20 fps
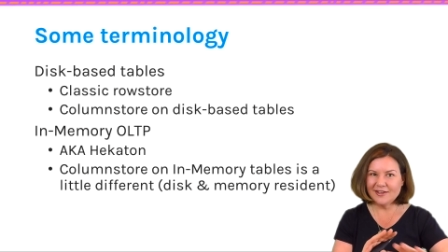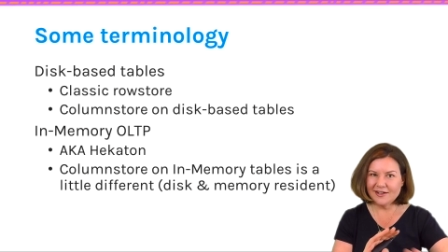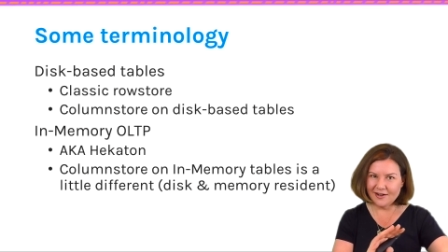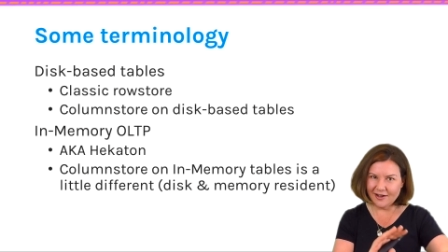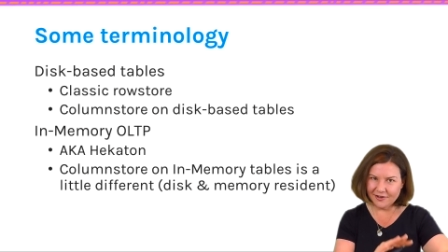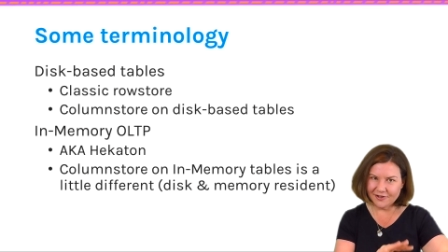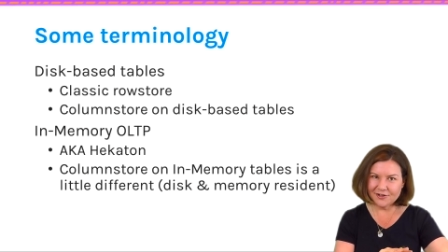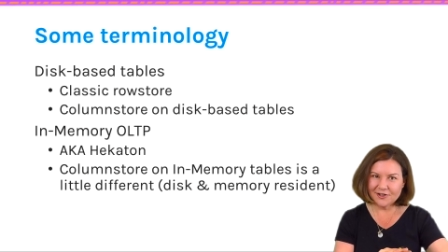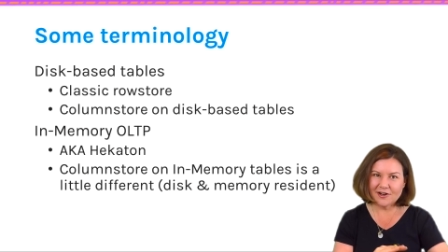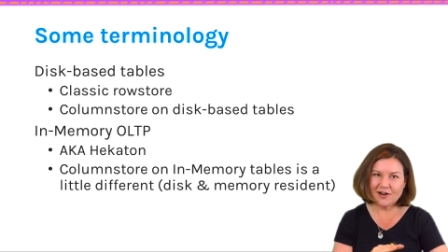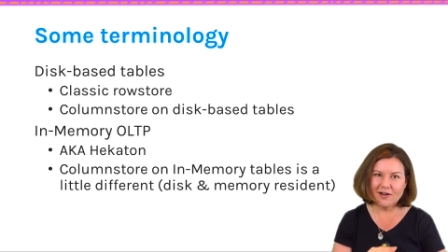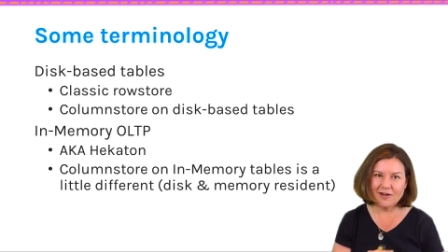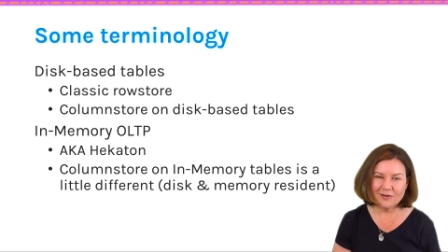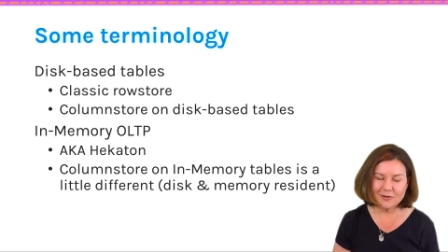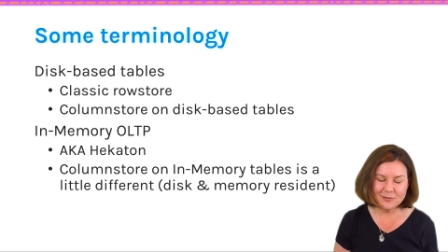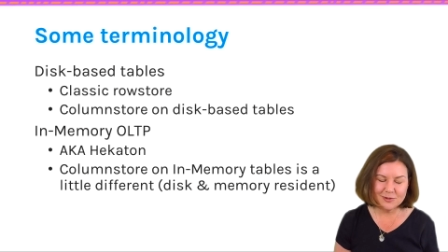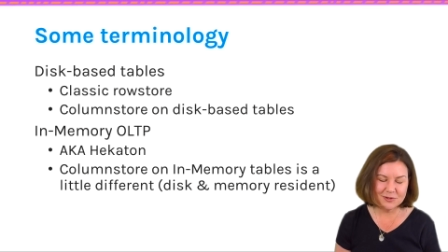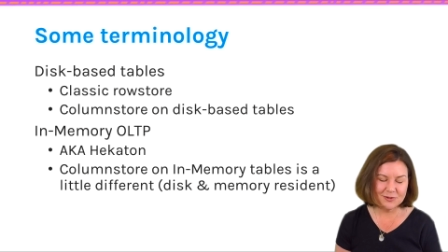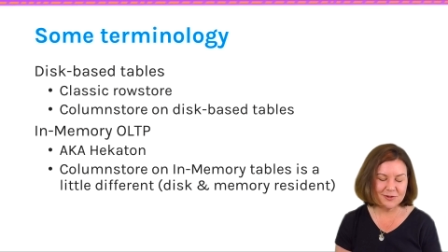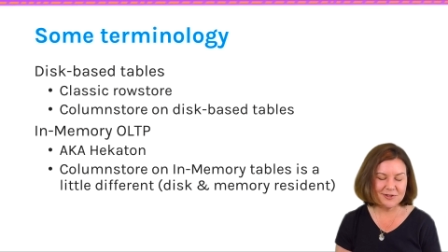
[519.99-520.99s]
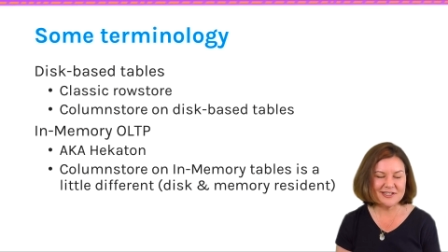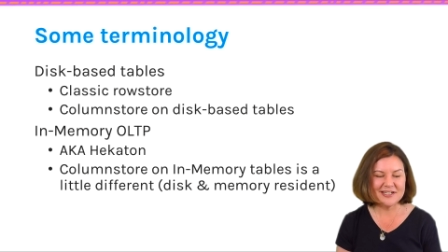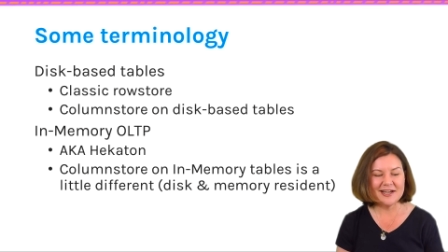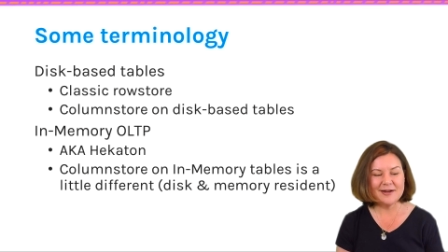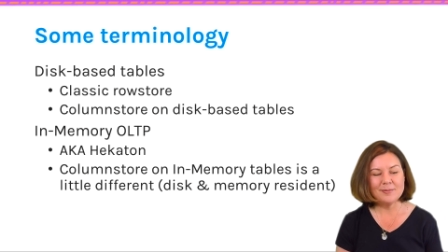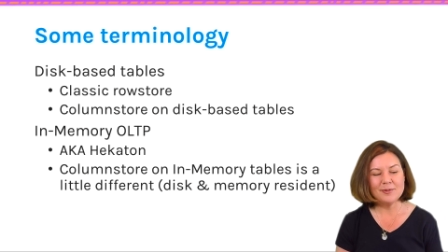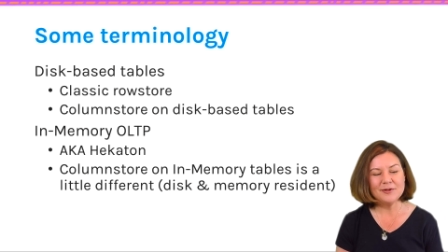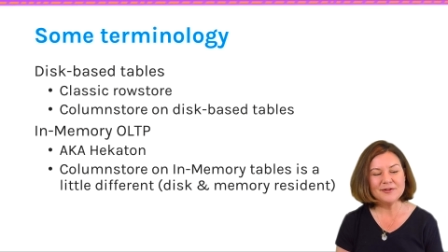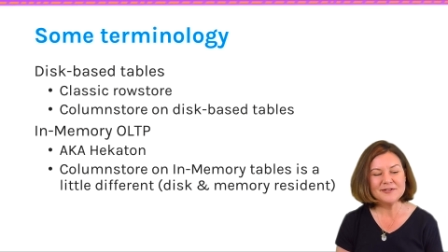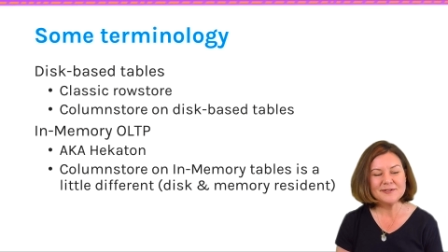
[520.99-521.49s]
than other column store
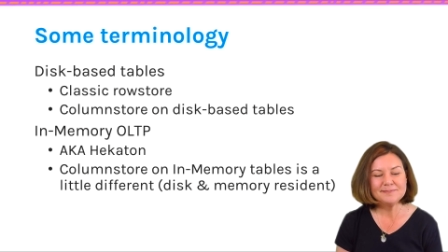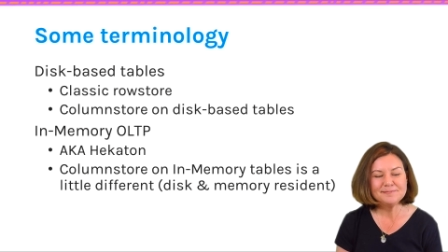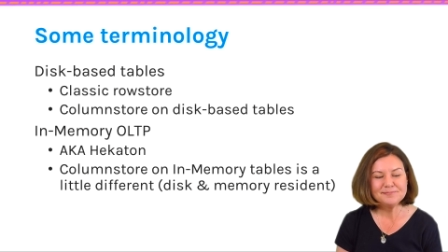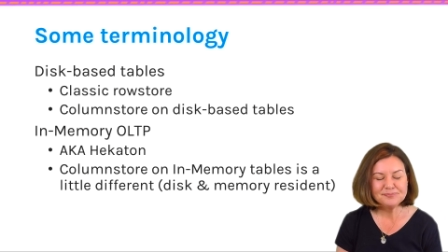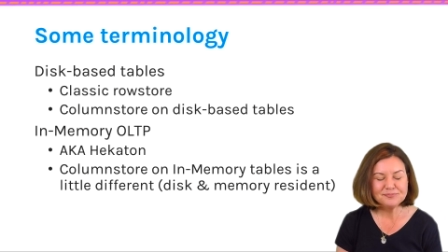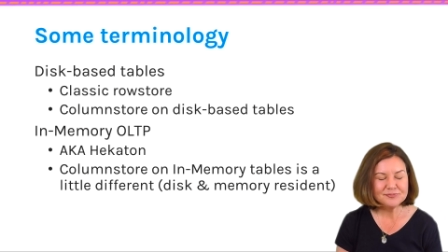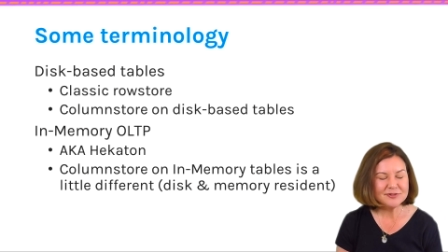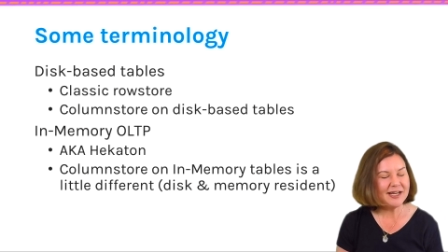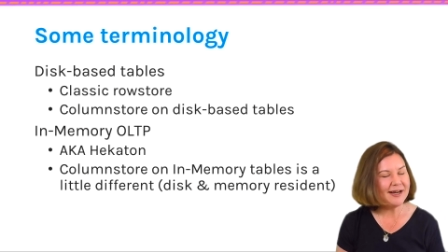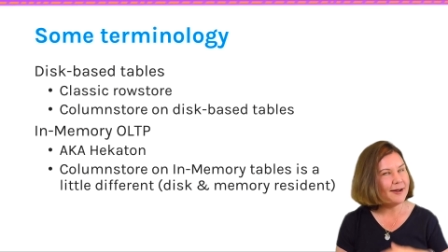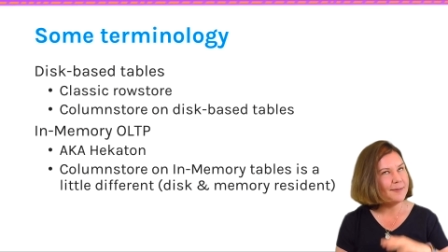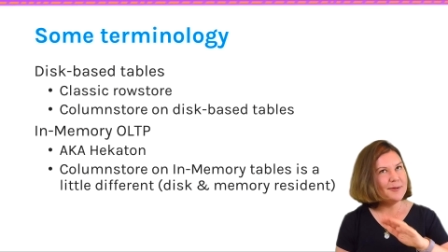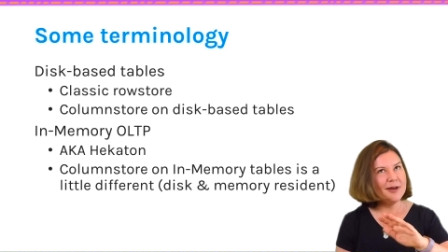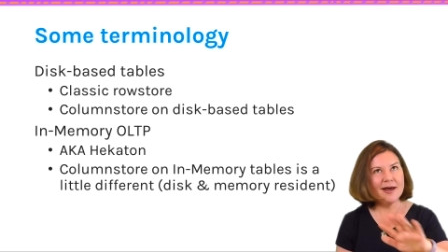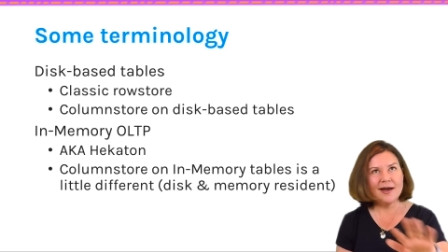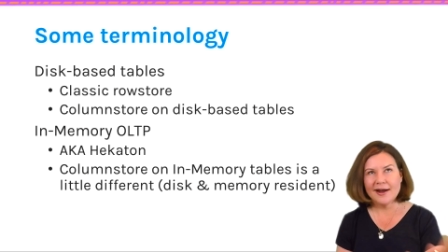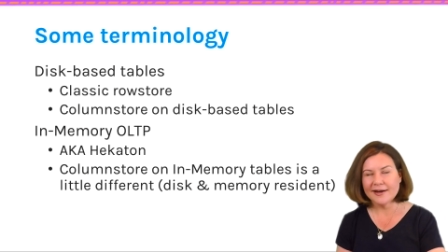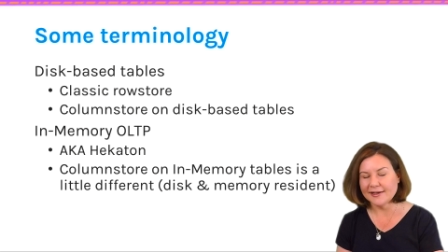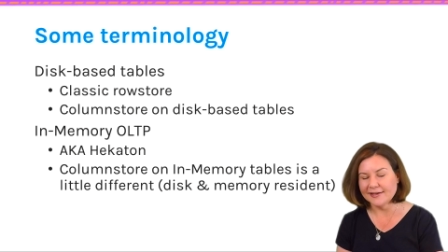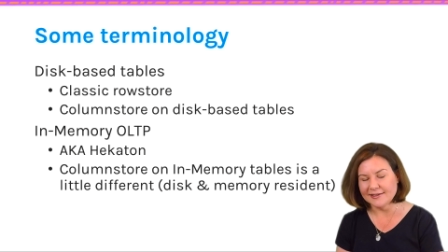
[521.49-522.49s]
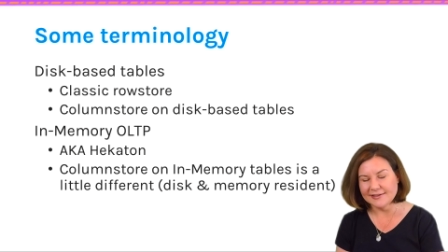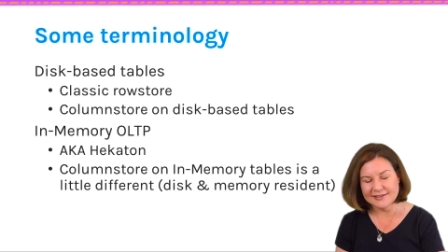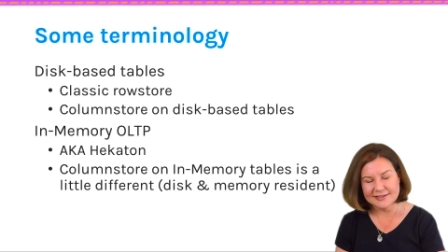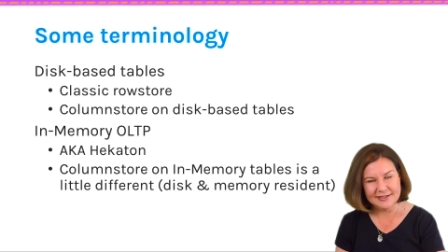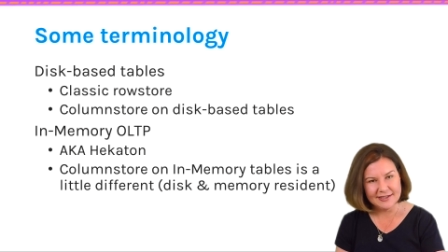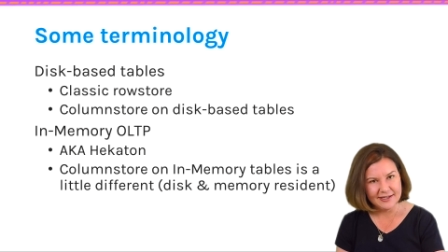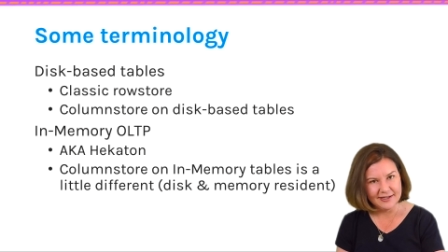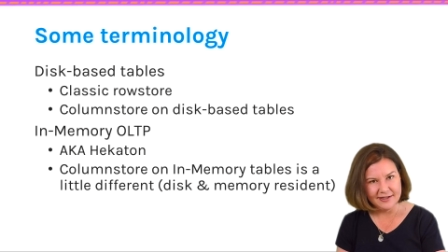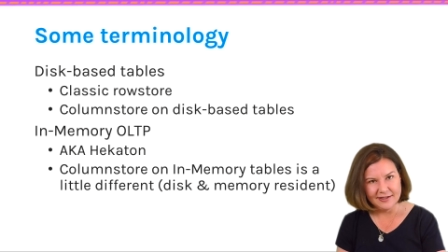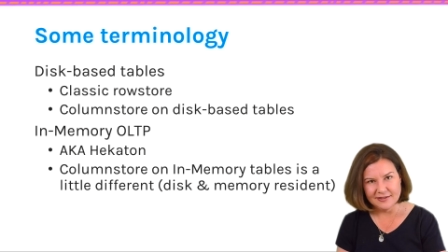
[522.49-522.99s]
tables. And I'm not gonna
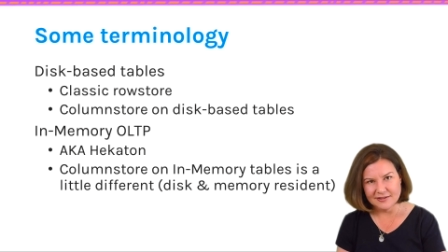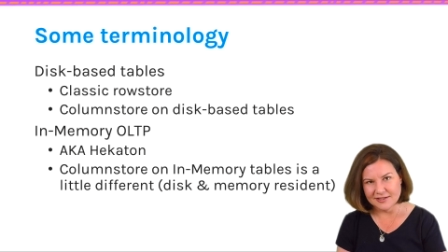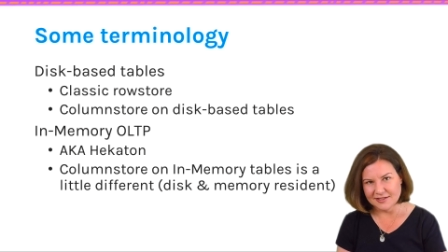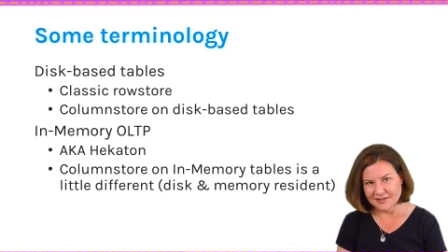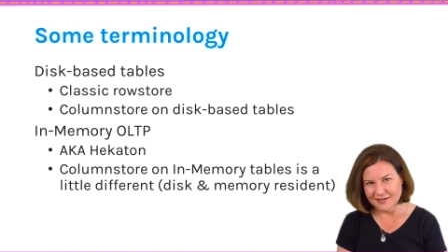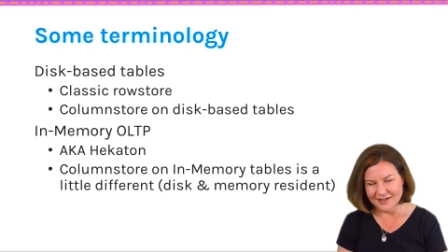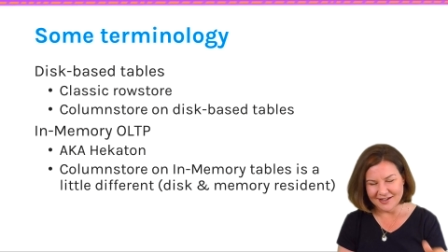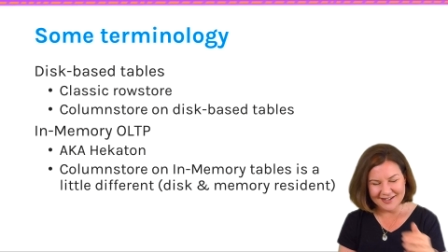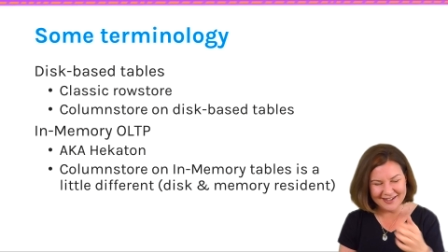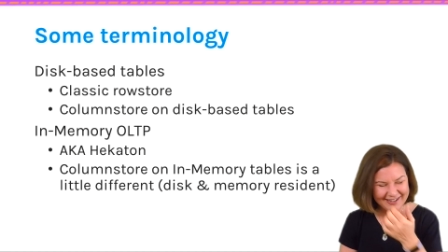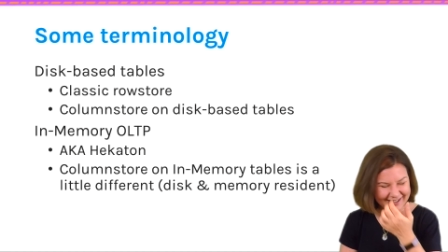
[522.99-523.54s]
dig into